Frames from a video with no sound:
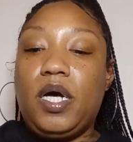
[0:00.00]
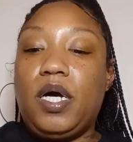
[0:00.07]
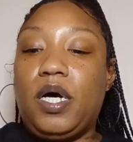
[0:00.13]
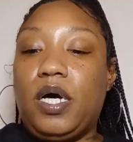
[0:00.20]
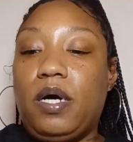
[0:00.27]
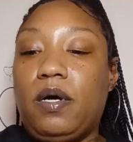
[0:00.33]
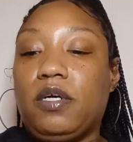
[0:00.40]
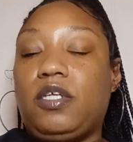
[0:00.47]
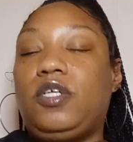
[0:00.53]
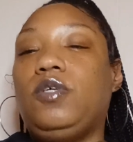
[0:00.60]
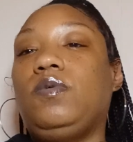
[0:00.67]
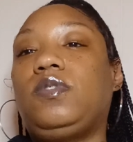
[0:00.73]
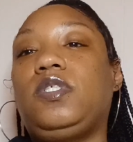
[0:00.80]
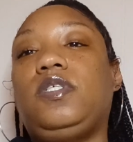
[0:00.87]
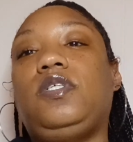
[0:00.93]
Uh,
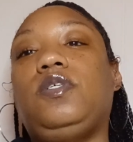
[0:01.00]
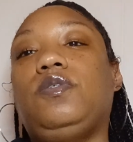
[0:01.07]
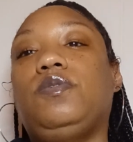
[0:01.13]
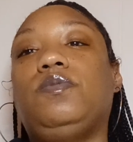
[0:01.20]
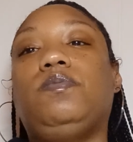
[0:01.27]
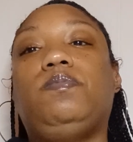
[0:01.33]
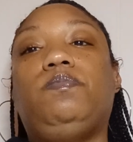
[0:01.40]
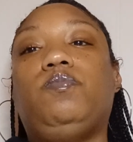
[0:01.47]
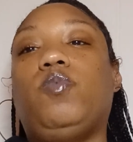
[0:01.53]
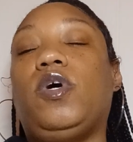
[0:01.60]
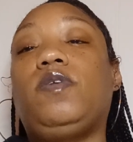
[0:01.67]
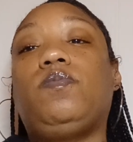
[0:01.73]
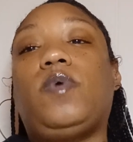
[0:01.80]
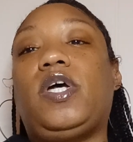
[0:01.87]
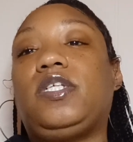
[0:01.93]
accusing you,
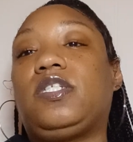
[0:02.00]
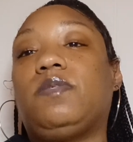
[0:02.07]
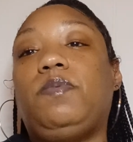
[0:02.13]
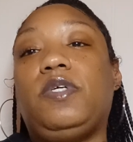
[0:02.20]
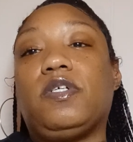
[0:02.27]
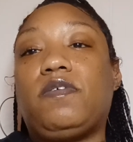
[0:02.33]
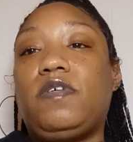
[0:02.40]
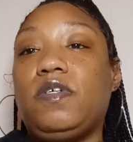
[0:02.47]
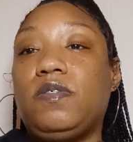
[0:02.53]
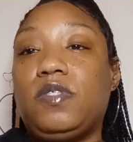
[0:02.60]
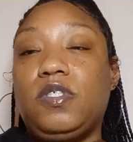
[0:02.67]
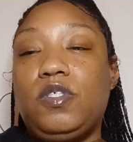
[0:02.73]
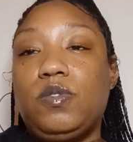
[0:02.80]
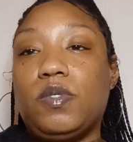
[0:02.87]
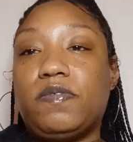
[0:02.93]
one way to be
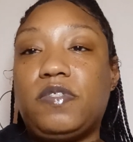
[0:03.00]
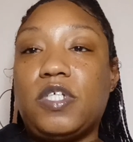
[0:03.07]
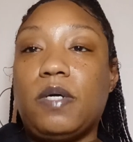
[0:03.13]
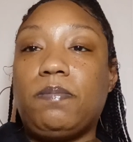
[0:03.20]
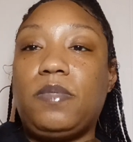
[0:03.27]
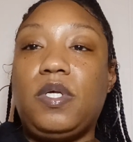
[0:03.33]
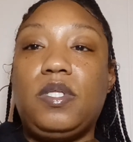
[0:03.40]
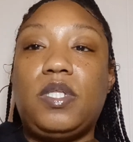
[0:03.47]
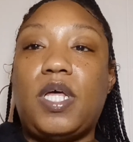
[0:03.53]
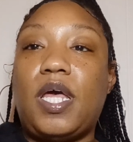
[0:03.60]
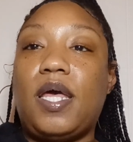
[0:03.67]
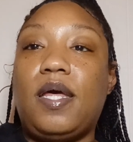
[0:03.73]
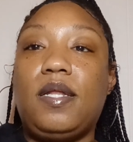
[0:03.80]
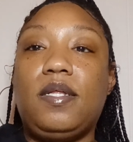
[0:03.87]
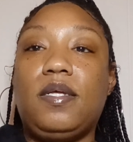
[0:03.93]
accusing you of something
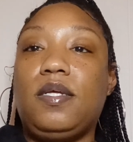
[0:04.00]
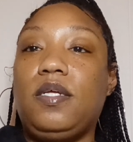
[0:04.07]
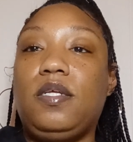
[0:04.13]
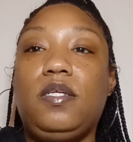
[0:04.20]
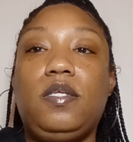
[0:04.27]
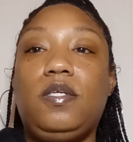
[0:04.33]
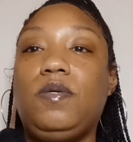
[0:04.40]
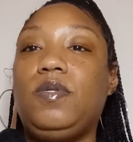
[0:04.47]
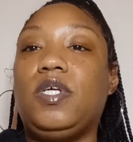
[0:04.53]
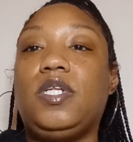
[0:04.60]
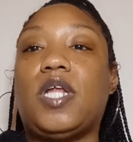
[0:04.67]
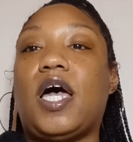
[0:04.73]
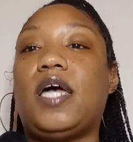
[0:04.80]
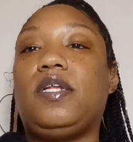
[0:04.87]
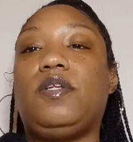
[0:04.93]
that you did
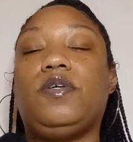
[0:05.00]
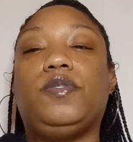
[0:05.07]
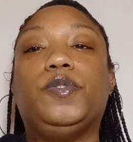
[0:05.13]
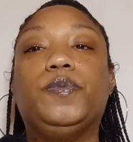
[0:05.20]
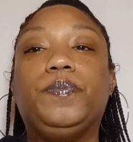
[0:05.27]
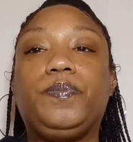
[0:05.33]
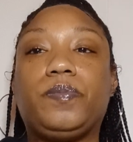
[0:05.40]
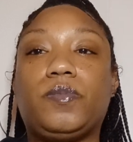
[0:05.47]
not do.